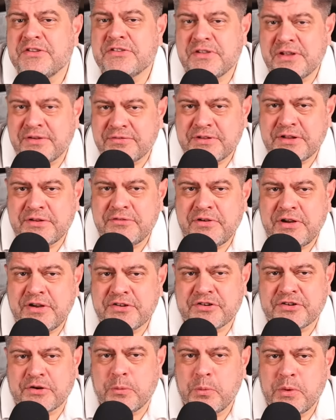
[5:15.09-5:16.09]
left in
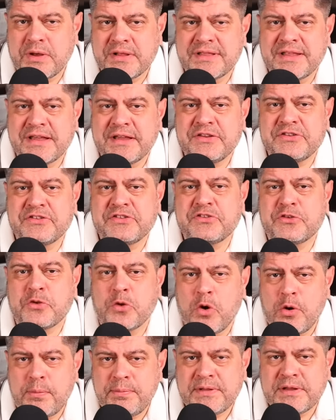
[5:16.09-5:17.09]
Russia when they
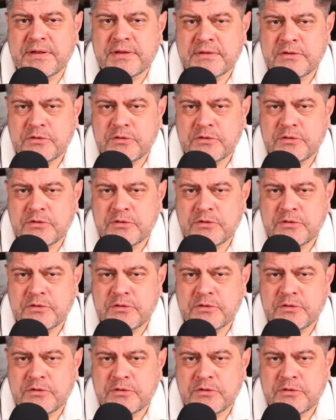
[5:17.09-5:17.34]
stopped